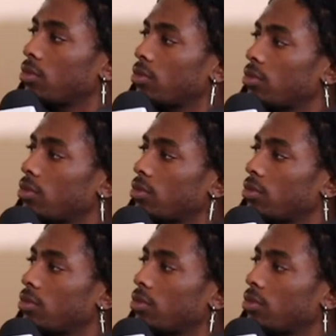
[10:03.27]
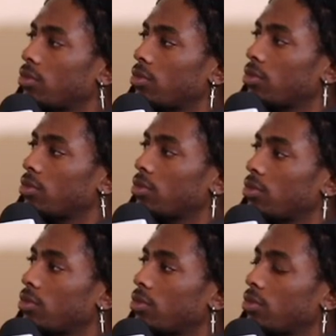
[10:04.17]

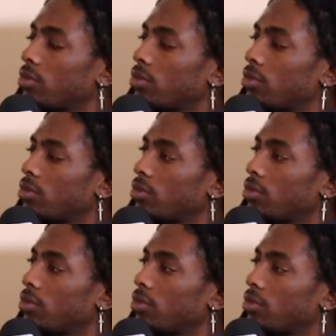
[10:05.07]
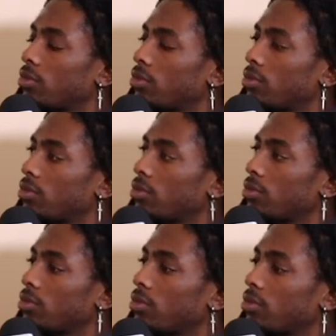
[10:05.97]

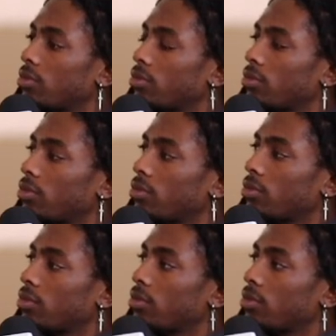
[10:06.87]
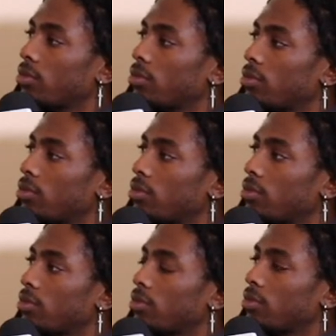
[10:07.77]
[no speech]